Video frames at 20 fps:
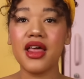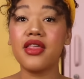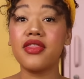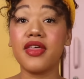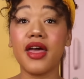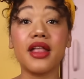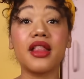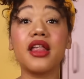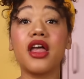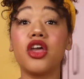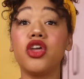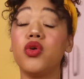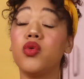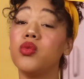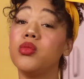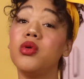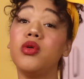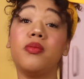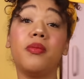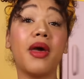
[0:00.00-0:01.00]
That's how you
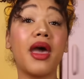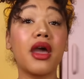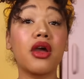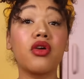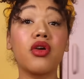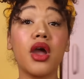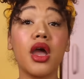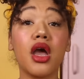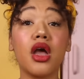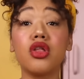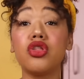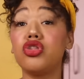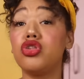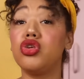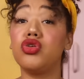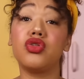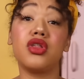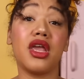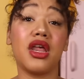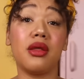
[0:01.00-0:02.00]
remove backgrounds,
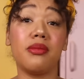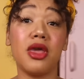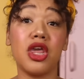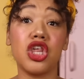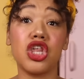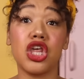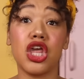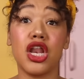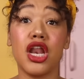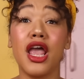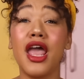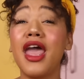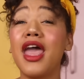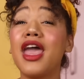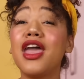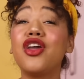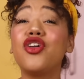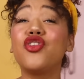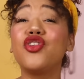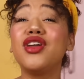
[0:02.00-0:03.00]
use animation,
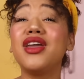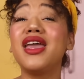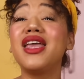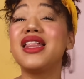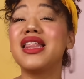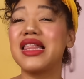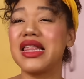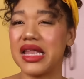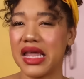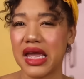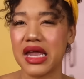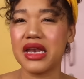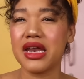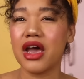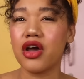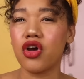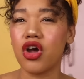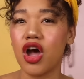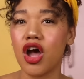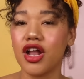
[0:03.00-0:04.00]
and create
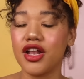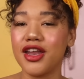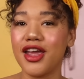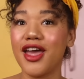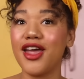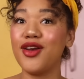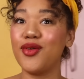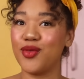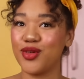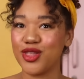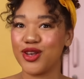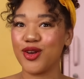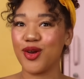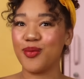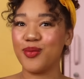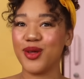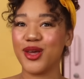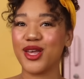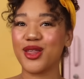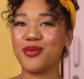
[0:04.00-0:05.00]
standout content with
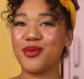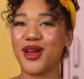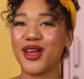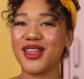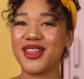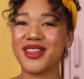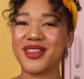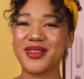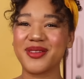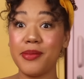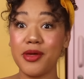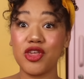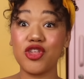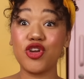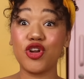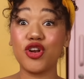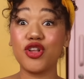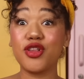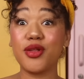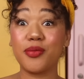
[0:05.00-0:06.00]
Adobe Express. Be
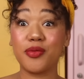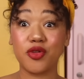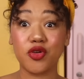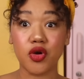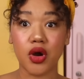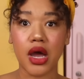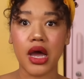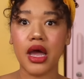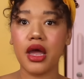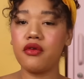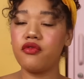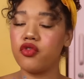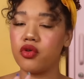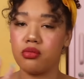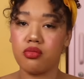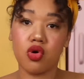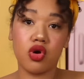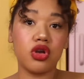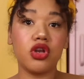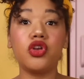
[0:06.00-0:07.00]
sure to subscribe for
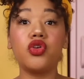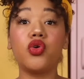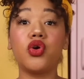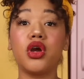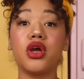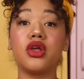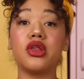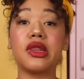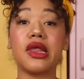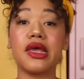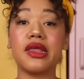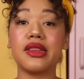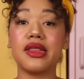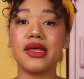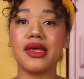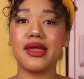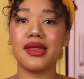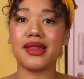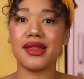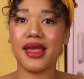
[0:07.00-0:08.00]
more tutorials like
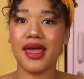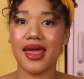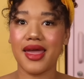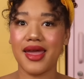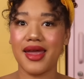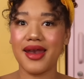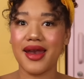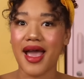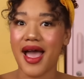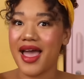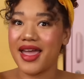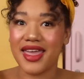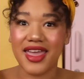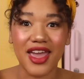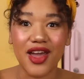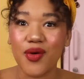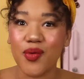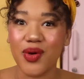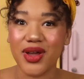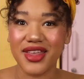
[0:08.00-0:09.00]
this, and I
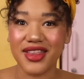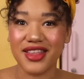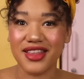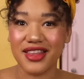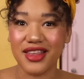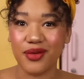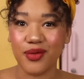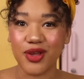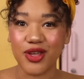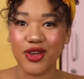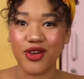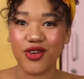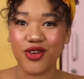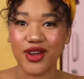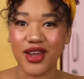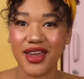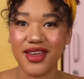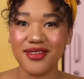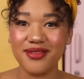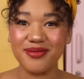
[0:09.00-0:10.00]
can't wait to see what you
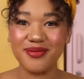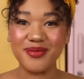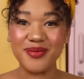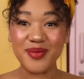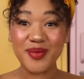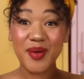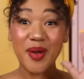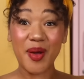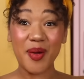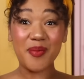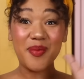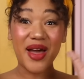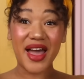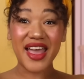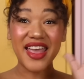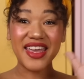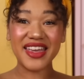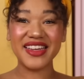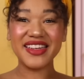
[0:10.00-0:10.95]
create. Bye!